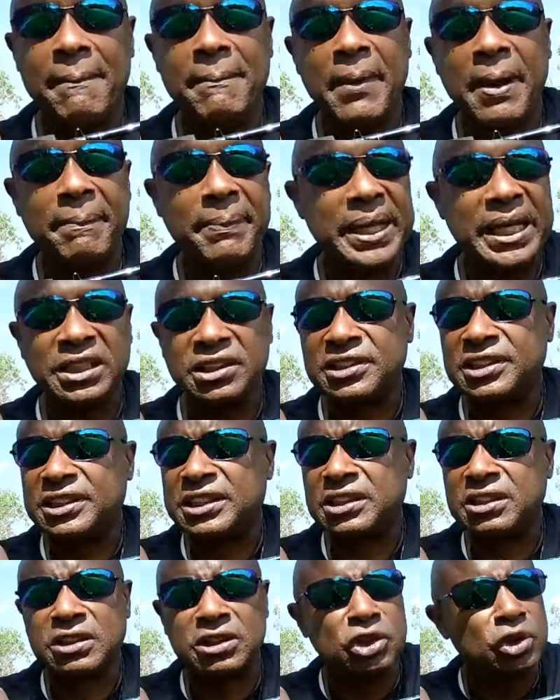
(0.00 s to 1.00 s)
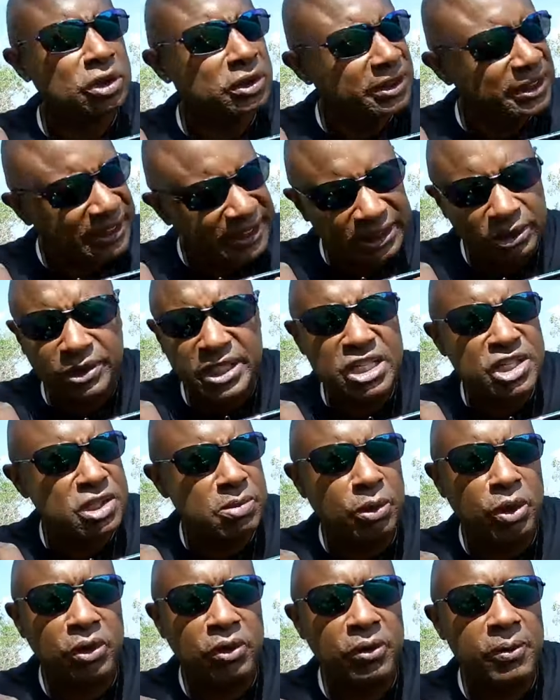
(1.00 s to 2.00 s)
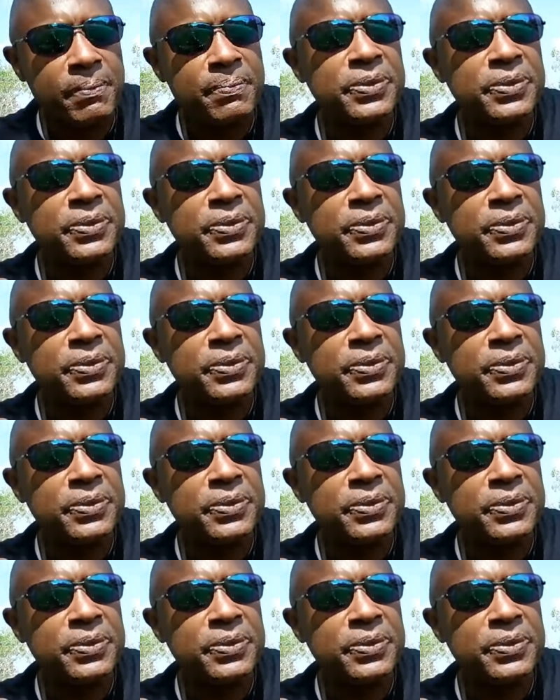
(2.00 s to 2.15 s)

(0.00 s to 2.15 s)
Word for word: my best, silky smooth.